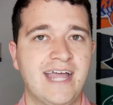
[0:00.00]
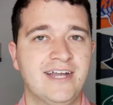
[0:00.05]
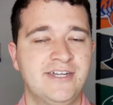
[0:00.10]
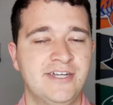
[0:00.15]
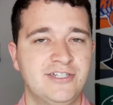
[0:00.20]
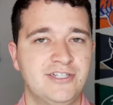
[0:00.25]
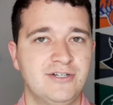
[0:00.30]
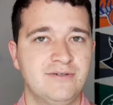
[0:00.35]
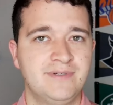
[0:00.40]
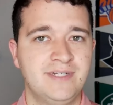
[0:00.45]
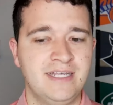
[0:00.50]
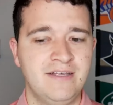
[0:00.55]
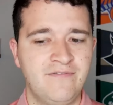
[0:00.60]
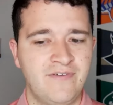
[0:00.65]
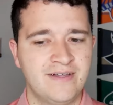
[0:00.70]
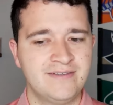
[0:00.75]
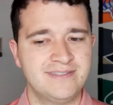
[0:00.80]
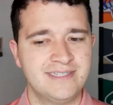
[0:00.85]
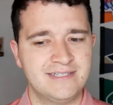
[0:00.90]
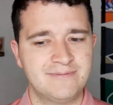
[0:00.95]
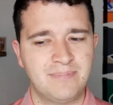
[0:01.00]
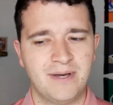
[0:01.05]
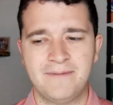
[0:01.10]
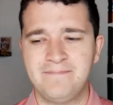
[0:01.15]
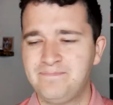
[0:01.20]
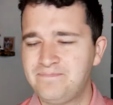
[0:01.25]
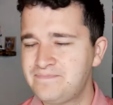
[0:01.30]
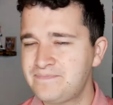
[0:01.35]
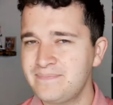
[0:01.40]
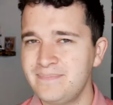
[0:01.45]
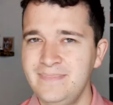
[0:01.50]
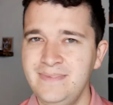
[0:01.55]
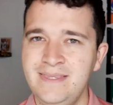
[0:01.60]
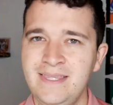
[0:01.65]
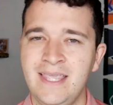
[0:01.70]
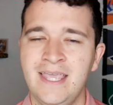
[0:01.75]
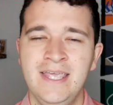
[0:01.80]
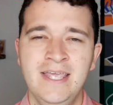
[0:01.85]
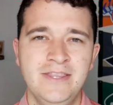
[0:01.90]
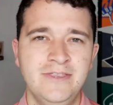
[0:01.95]
catch and shoot defenses, but
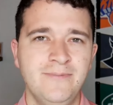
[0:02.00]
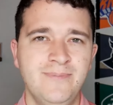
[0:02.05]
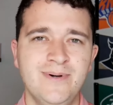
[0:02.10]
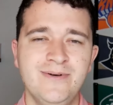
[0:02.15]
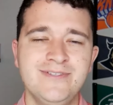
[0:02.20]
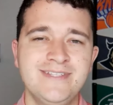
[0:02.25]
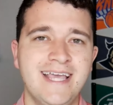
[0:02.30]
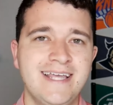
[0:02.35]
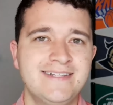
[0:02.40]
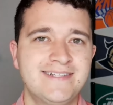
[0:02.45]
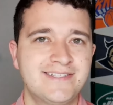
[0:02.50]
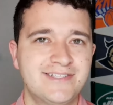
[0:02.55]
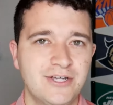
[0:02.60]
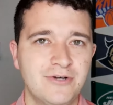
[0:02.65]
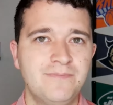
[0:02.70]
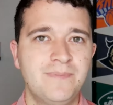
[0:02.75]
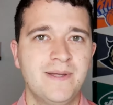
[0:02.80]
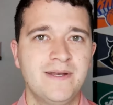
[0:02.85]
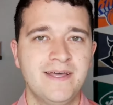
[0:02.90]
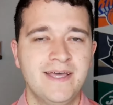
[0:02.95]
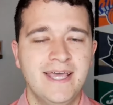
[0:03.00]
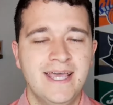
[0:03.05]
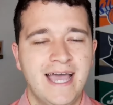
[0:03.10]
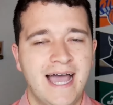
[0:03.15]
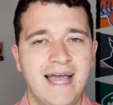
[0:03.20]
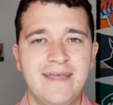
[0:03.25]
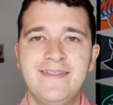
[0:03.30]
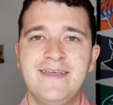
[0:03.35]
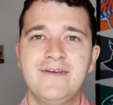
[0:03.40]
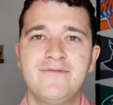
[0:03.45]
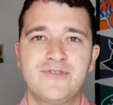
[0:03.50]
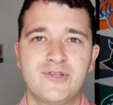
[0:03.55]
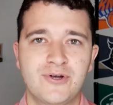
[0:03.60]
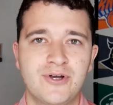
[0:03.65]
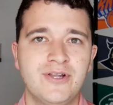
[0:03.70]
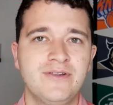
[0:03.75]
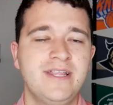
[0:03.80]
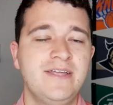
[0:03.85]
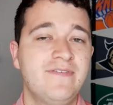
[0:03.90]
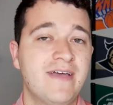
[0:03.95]
The Bulls ain't stupid. I think if they're
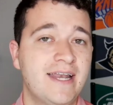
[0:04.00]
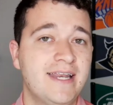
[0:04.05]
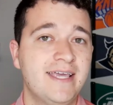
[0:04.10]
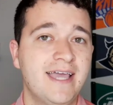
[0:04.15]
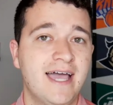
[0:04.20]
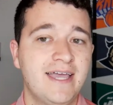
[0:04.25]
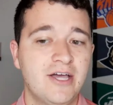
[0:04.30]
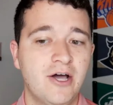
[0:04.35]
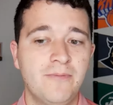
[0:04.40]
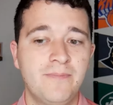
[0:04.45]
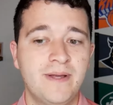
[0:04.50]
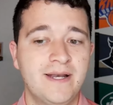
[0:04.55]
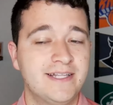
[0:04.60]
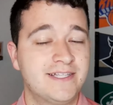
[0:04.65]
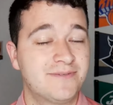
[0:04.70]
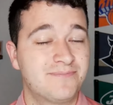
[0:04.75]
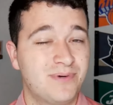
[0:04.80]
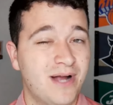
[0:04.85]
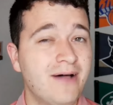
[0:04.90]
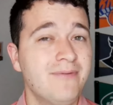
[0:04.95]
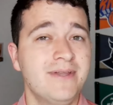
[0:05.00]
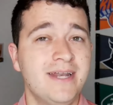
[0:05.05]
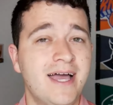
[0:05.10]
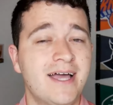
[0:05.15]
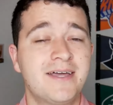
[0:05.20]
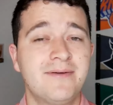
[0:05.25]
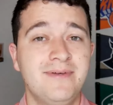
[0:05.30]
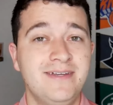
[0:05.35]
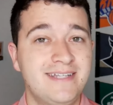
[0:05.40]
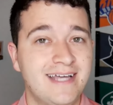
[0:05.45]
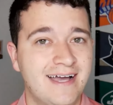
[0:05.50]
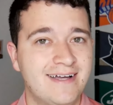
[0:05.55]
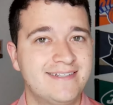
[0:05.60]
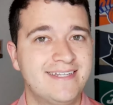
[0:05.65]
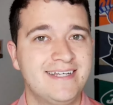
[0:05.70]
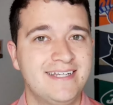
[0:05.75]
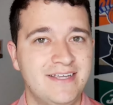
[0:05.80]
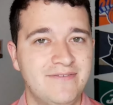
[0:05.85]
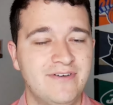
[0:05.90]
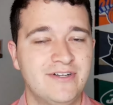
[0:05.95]
going to leave any guy open, it's probably not going to be
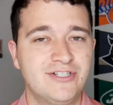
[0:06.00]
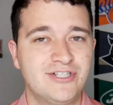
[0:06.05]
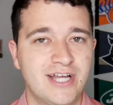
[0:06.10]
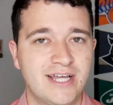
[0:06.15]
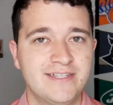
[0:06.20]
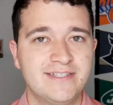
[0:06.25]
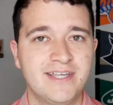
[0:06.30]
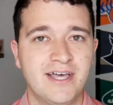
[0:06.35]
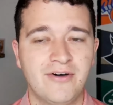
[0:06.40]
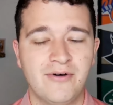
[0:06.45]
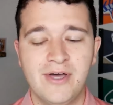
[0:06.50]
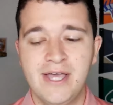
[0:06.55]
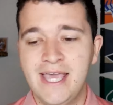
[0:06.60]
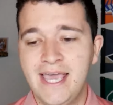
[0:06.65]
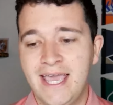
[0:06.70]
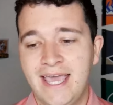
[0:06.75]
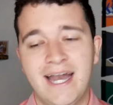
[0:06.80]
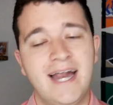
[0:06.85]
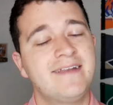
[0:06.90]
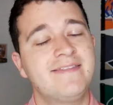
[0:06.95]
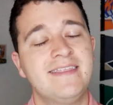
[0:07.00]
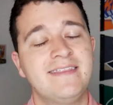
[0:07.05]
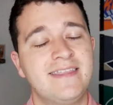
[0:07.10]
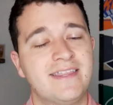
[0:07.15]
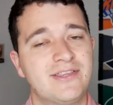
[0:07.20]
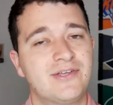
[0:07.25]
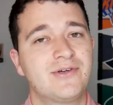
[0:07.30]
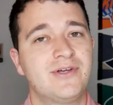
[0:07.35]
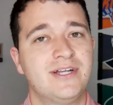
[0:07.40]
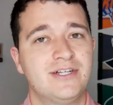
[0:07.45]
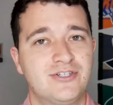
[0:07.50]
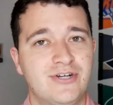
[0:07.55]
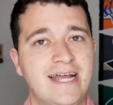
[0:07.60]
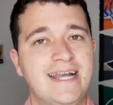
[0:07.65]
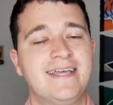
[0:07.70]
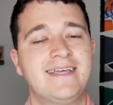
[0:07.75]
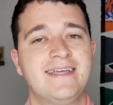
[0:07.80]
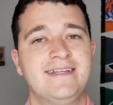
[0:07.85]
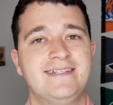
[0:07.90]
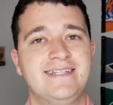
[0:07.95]
Dante DiVincenzo. And I think that they're going to
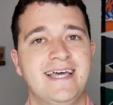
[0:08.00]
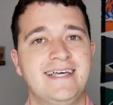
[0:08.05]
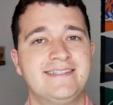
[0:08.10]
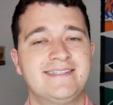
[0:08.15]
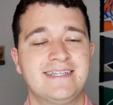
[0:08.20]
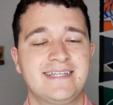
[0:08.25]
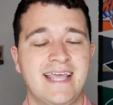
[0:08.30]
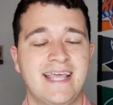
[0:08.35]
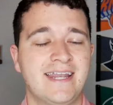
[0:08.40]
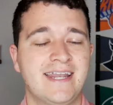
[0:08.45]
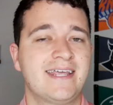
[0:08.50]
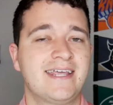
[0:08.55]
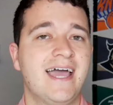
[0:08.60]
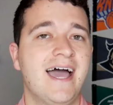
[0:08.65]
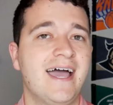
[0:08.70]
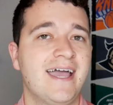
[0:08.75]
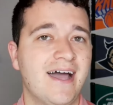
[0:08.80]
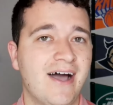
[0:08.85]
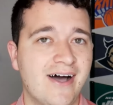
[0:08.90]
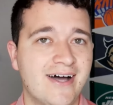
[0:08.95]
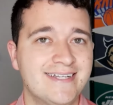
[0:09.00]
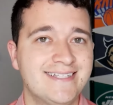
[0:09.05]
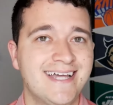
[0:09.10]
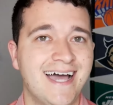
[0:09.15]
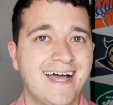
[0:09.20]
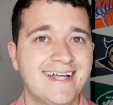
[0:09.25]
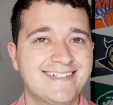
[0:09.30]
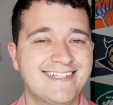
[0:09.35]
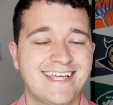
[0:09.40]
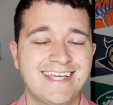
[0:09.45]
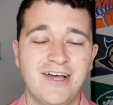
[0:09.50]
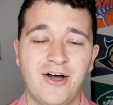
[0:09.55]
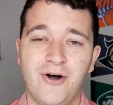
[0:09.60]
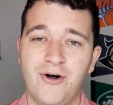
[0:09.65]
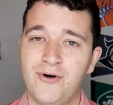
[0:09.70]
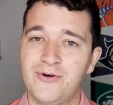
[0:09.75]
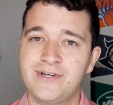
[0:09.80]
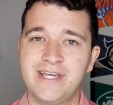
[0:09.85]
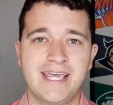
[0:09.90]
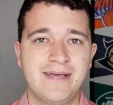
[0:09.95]
try to contest and get a guy on Dante
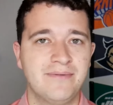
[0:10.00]
all